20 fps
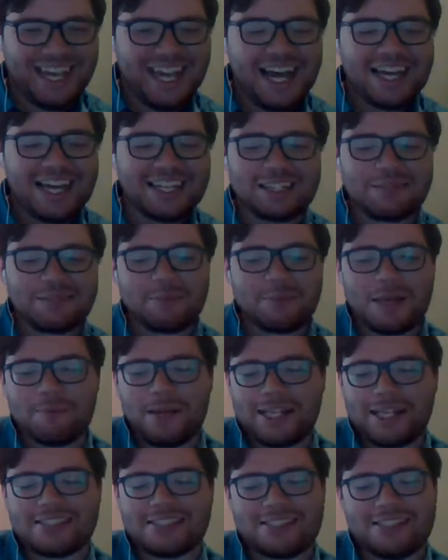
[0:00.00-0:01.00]
I think my
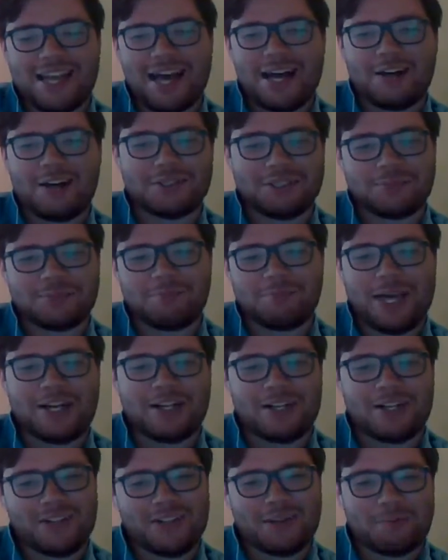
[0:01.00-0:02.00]
best now is
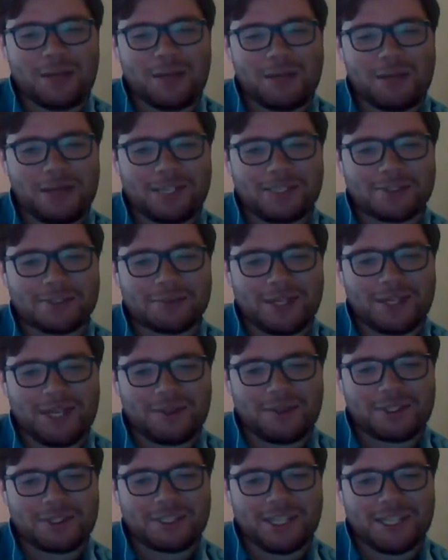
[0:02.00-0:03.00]
better than my best when I
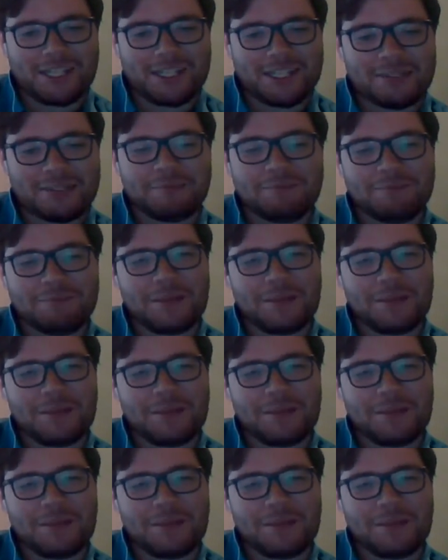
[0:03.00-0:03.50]
was younger.